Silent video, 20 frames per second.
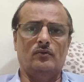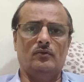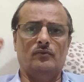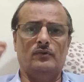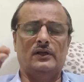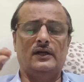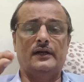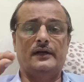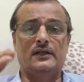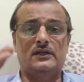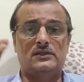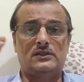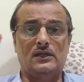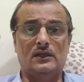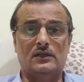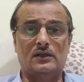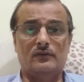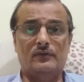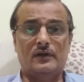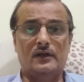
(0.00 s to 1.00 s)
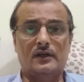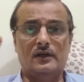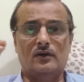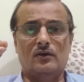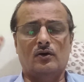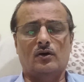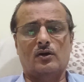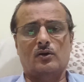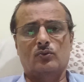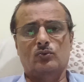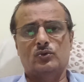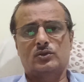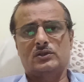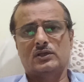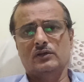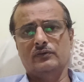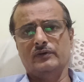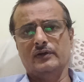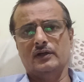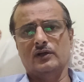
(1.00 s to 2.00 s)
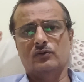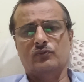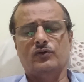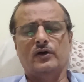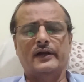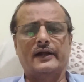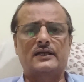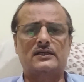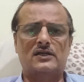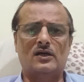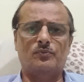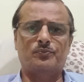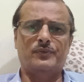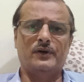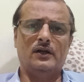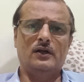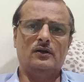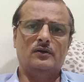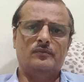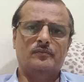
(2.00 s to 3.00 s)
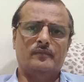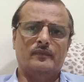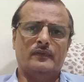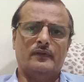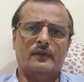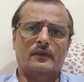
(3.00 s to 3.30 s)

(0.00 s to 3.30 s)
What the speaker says: whether it is Shita Virya or Ushna Virya. For example,